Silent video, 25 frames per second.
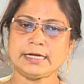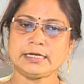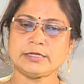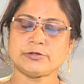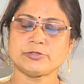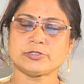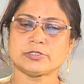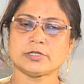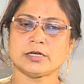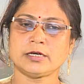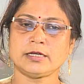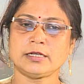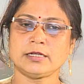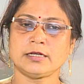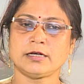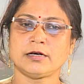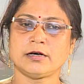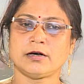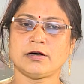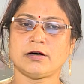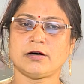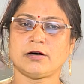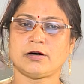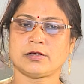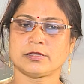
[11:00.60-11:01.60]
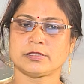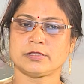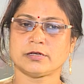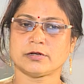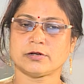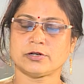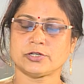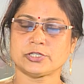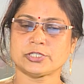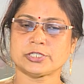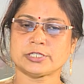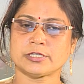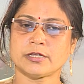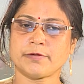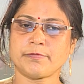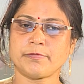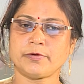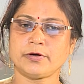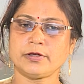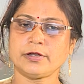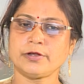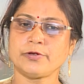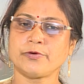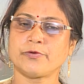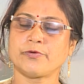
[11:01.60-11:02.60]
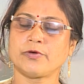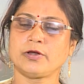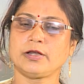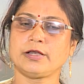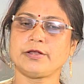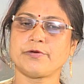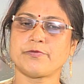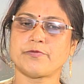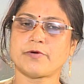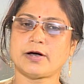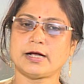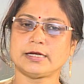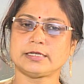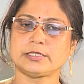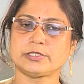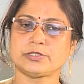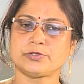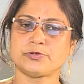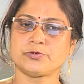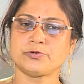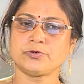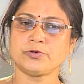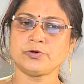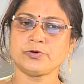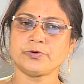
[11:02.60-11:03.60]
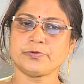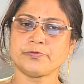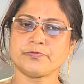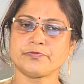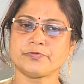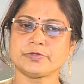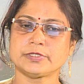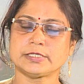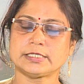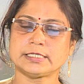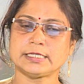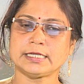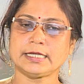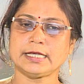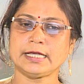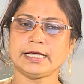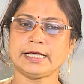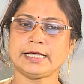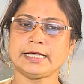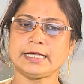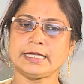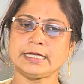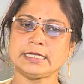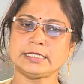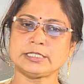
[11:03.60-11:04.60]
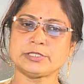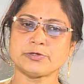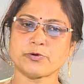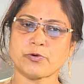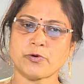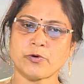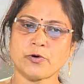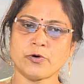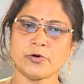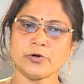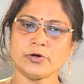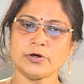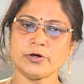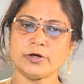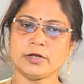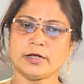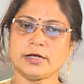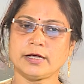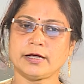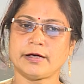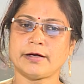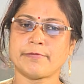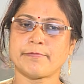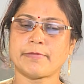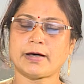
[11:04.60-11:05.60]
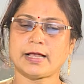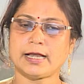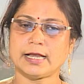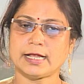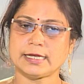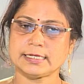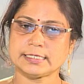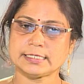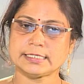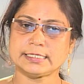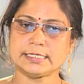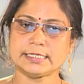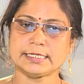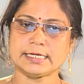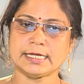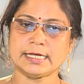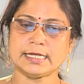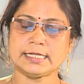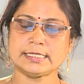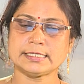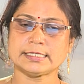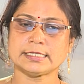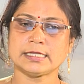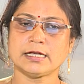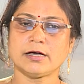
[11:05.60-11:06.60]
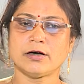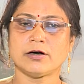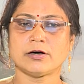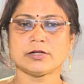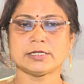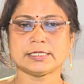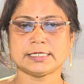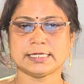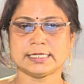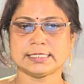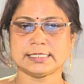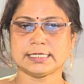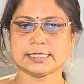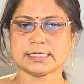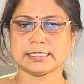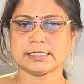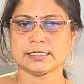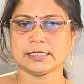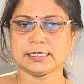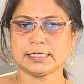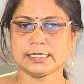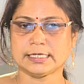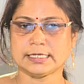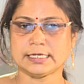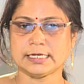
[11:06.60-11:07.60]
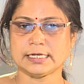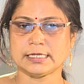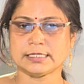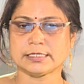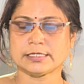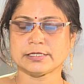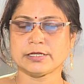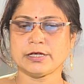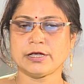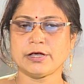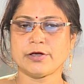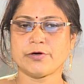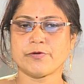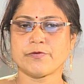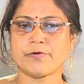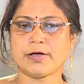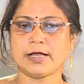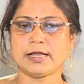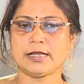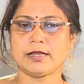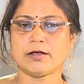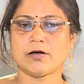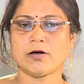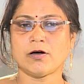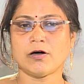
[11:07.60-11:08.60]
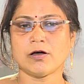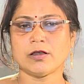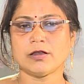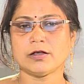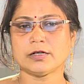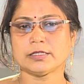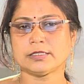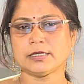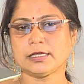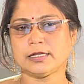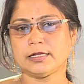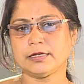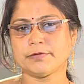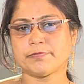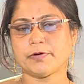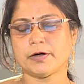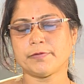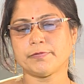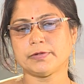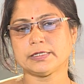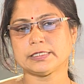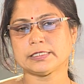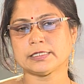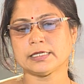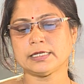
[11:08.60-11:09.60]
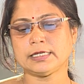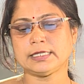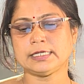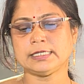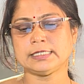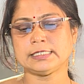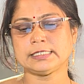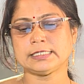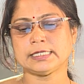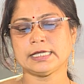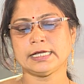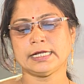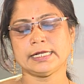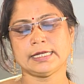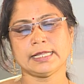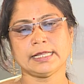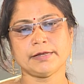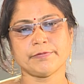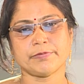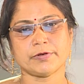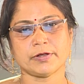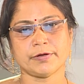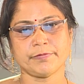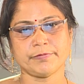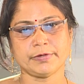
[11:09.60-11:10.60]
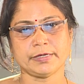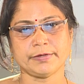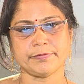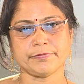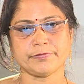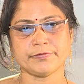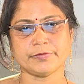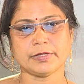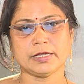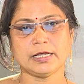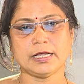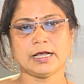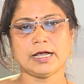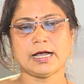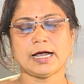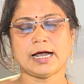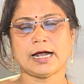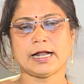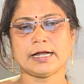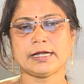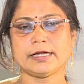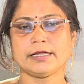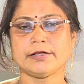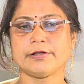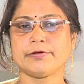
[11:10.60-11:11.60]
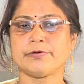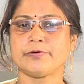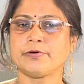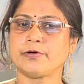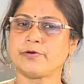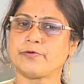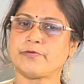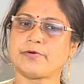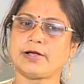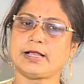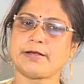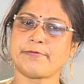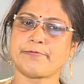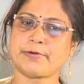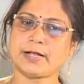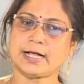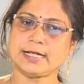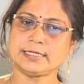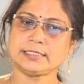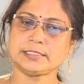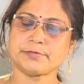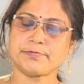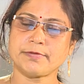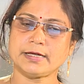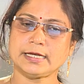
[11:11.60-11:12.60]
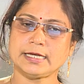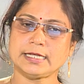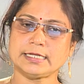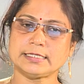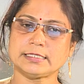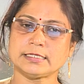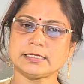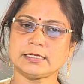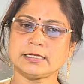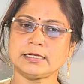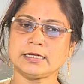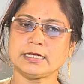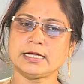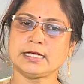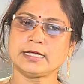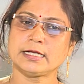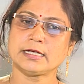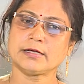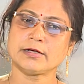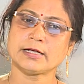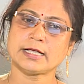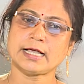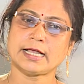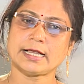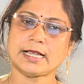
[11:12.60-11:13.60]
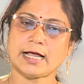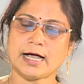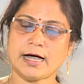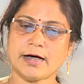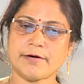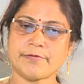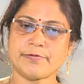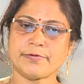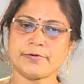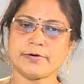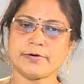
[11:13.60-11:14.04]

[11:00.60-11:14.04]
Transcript: user or the customer only wants to see his own balance details or transaction details, while all other information is hidden from him, and while branch manager can have